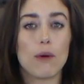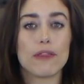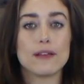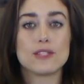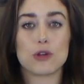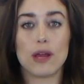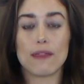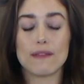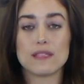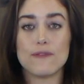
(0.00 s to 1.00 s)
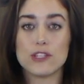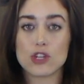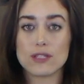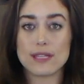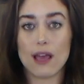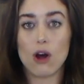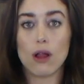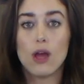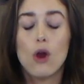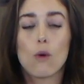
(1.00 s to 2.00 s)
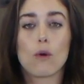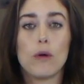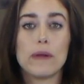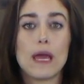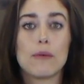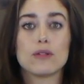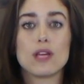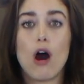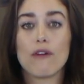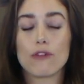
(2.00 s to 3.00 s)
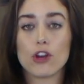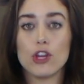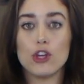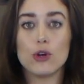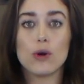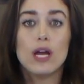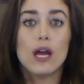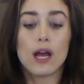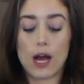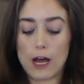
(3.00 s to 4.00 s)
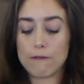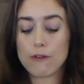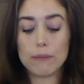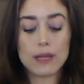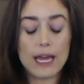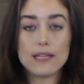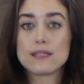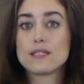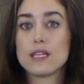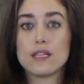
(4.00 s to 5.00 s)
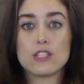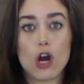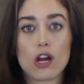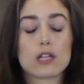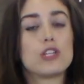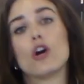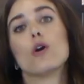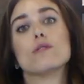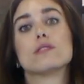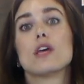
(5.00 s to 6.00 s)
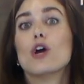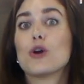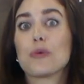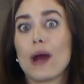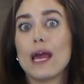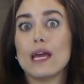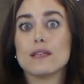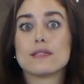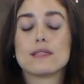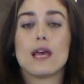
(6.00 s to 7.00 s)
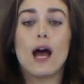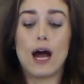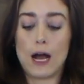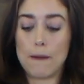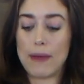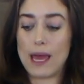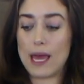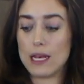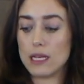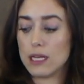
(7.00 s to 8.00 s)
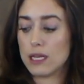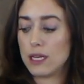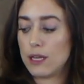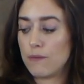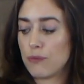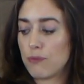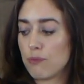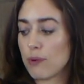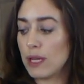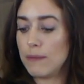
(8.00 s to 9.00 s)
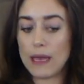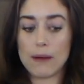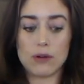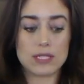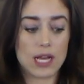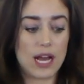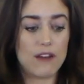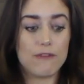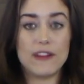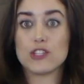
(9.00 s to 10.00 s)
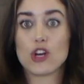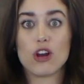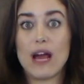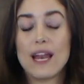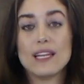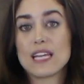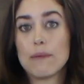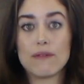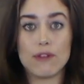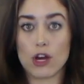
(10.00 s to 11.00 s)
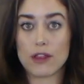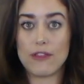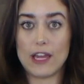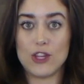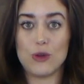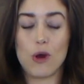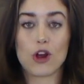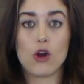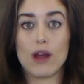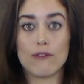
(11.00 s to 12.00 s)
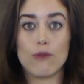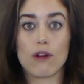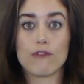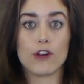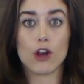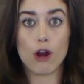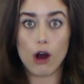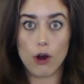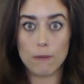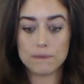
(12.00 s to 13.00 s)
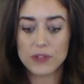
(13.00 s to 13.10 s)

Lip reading: with us during this featured sale, where we'll be able to offer you from lights to the dark tones, grays, and really be able to kind of feature any type of look that you are going for your home.